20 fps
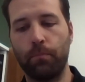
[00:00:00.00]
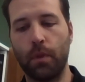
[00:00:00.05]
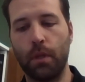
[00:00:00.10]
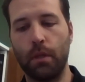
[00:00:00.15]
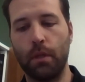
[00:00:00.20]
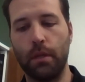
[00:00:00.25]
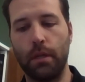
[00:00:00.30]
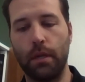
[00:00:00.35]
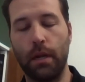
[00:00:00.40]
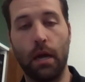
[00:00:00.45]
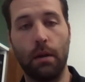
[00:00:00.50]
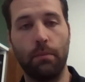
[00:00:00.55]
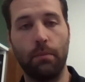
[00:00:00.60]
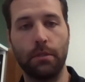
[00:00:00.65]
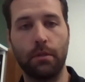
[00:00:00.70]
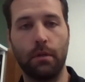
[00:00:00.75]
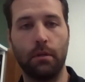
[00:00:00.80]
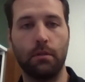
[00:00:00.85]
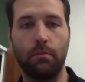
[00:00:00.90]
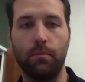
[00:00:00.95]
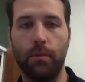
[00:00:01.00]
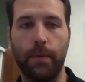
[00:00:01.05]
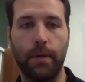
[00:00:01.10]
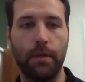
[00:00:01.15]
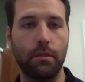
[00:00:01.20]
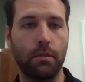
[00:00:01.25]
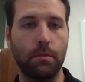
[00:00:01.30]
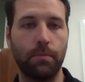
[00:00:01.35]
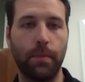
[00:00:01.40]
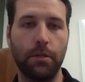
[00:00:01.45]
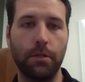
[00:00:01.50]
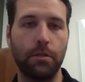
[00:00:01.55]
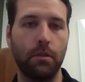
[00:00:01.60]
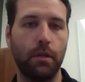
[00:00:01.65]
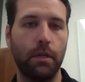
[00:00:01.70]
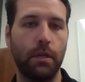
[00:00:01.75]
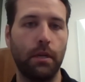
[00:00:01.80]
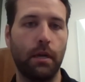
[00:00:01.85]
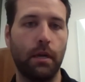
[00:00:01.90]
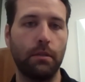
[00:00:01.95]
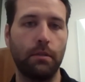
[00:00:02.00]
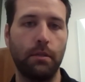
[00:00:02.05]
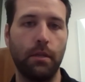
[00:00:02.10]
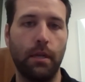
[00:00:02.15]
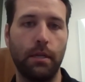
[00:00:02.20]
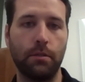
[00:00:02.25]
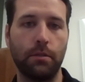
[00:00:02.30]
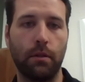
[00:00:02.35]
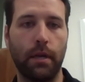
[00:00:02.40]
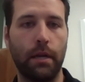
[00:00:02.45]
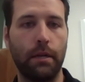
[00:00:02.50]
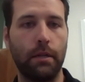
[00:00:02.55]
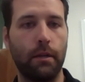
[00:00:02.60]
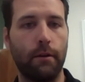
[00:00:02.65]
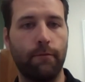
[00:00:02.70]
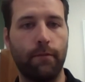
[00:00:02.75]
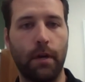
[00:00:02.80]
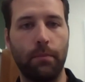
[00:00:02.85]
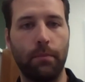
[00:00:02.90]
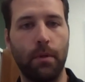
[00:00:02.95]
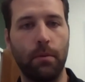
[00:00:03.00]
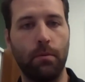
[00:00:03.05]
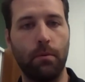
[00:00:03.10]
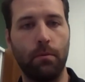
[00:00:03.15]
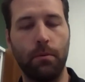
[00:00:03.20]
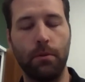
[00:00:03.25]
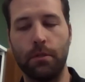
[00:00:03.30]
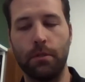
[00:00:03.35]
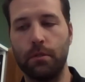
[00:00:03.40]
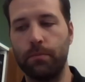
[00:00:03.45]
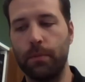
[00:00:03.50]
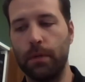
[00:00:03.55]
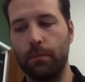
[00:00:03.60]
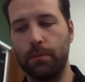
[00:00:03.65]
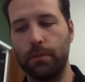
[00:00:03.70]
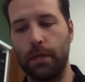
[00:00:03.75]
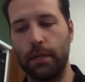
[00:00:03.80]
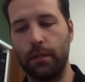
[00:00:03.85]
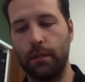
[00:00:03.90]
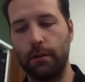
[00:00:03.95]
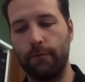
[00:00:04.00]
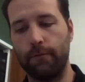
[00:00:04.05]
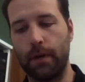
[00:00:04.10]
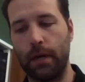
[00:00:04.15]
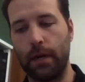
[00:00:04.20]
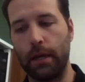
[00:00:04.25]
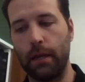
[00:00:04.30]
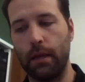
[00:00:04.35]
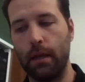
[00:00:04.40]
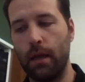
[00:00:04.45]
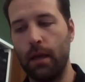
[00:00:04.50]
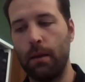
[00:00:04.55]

the anonymous customer base, especially not to necessarily identify people, but just to be able to identify